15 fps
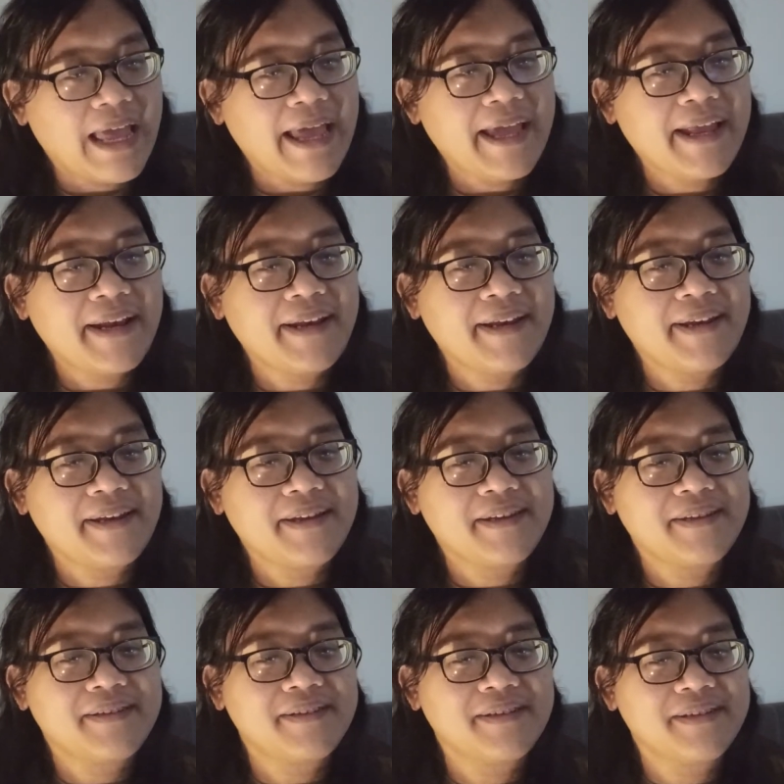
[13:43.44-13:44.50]
And
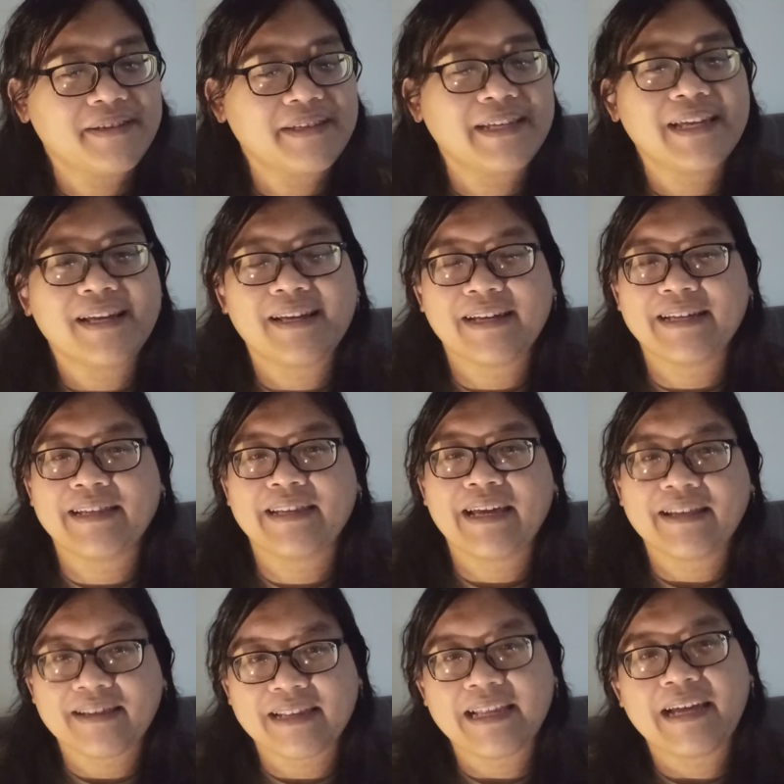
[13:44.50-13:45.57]
yeah,
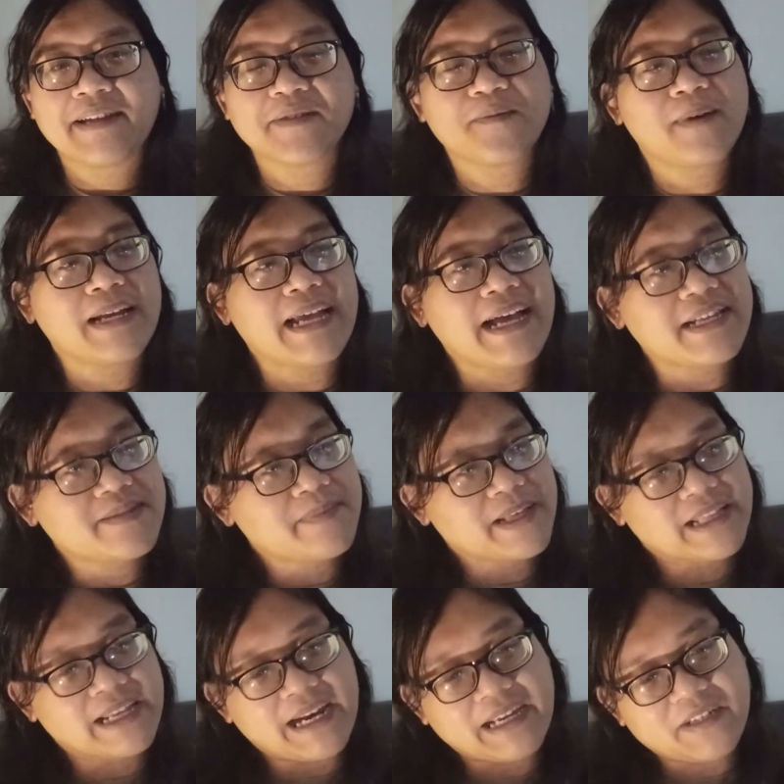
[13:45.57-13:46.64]
that that is one
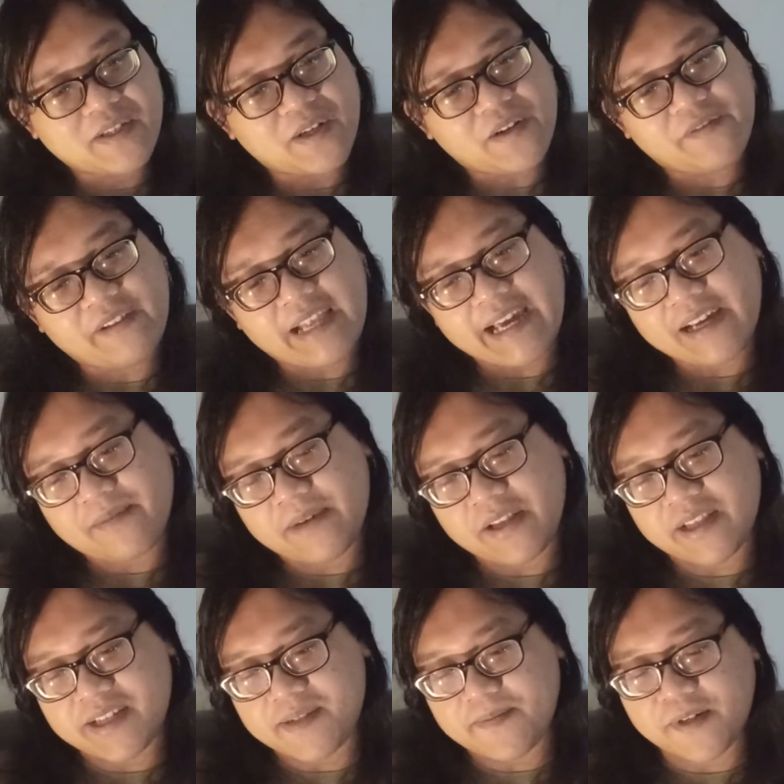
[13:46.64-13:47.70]
aspect that I sort of like
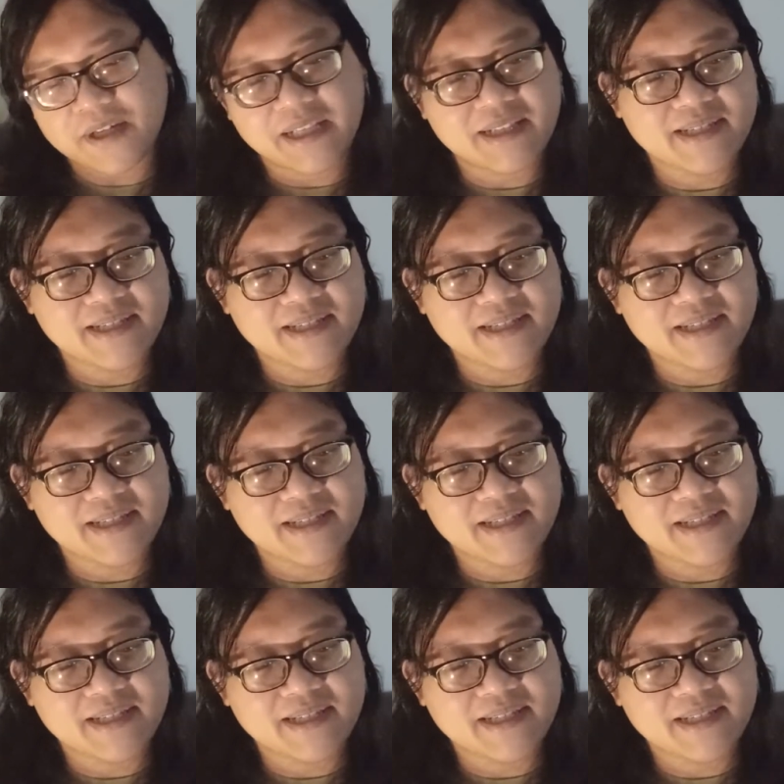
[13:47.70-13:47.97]
about this book.